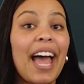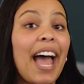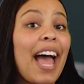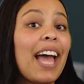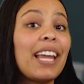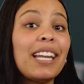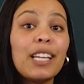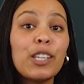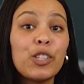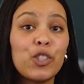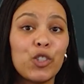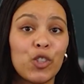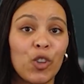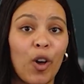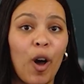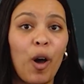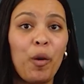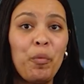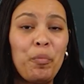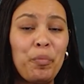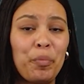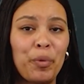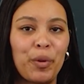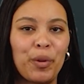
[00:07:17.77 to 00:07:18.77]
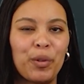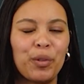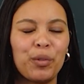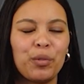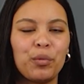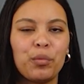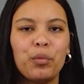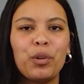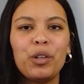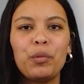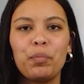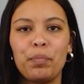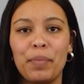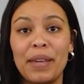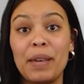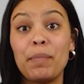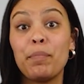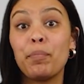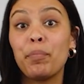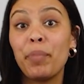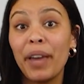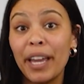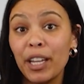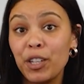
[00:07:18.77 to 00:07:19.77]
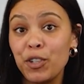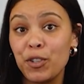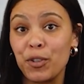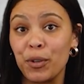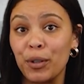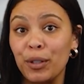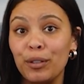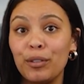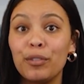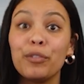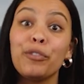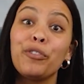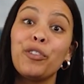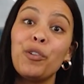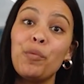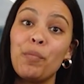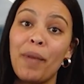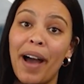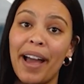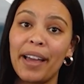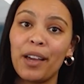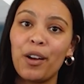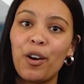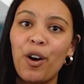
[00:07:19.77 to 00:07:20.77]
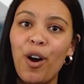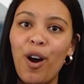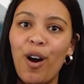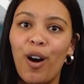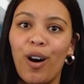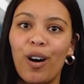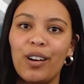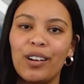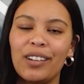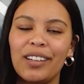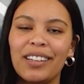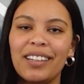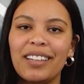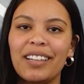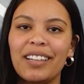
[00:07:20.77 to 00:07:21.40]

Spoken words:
An example would be petrol for my car.